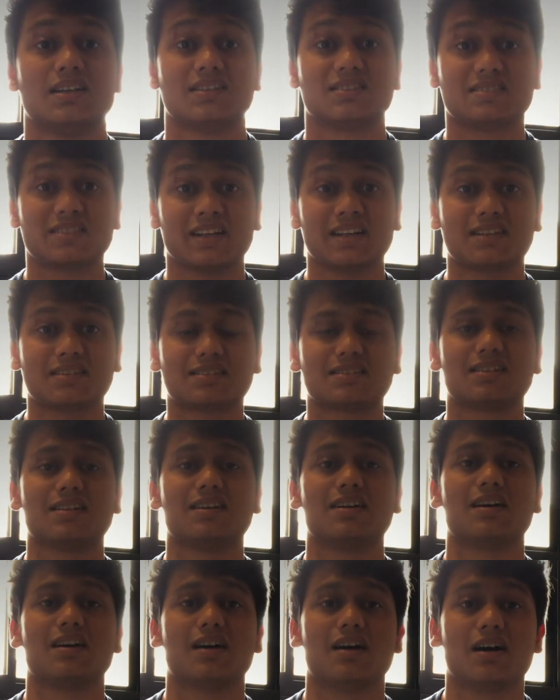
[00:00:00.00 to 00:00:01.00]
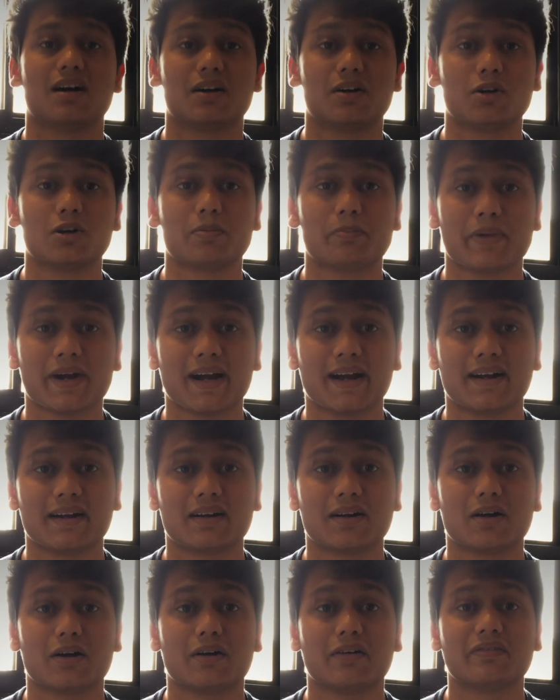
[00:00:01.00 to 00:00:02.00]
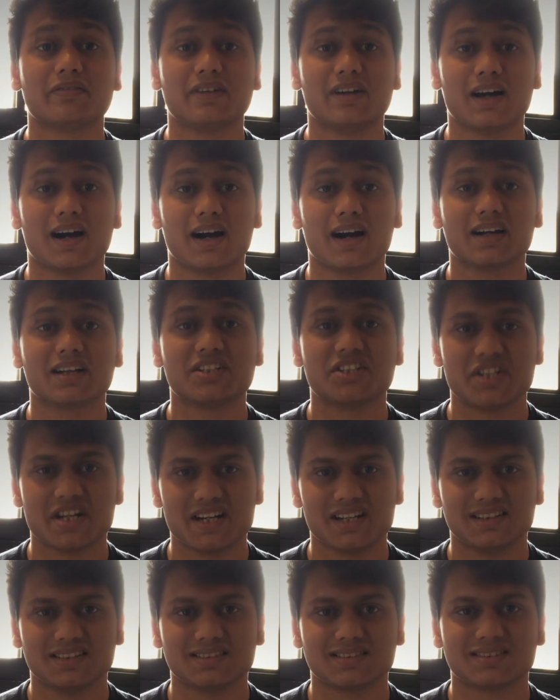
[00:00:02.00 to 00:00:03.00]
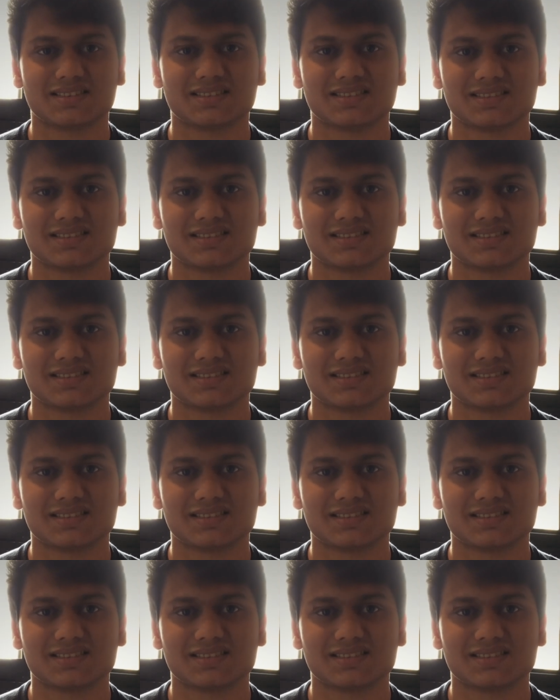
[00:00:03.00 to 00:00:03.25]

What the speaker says: Sixth, a good pair of dark jeans.